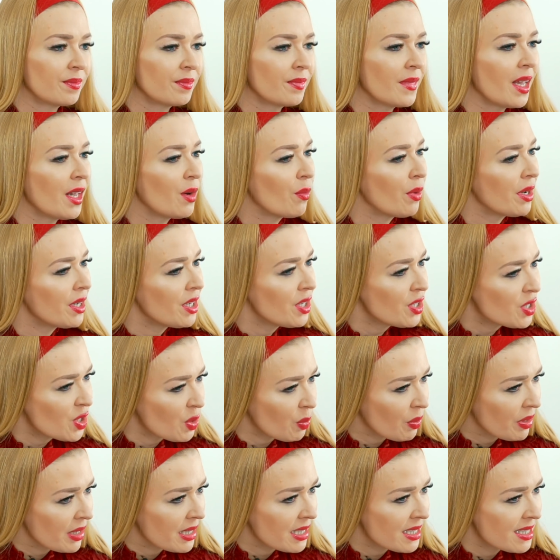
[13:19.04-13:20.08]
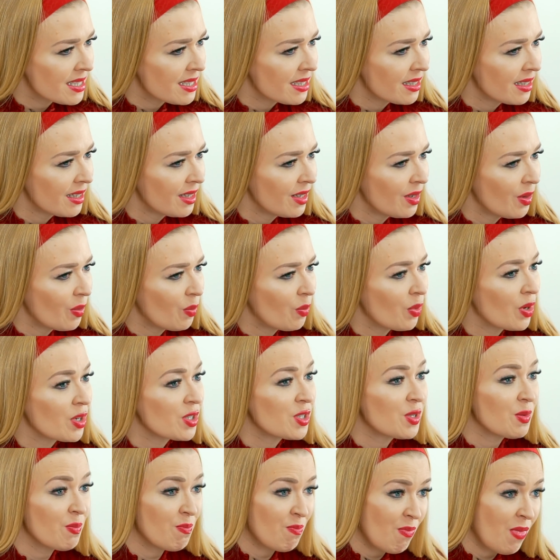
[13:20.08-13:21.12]
And when you do it,
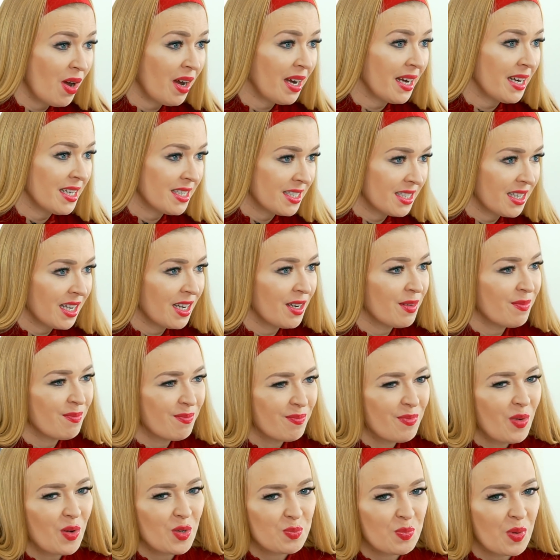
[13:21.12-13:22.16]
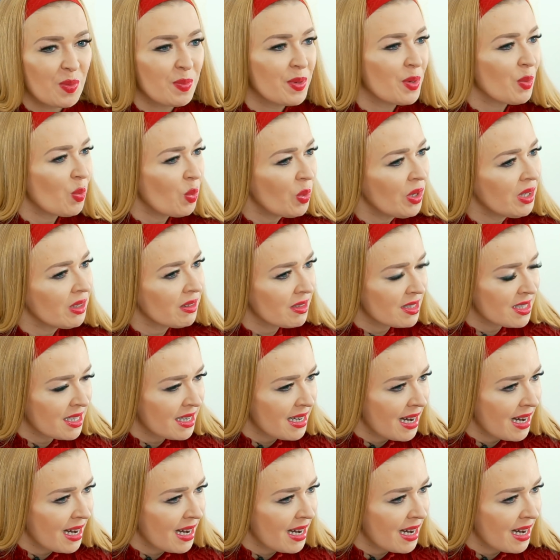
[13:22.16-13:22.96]
what might and most probably will turn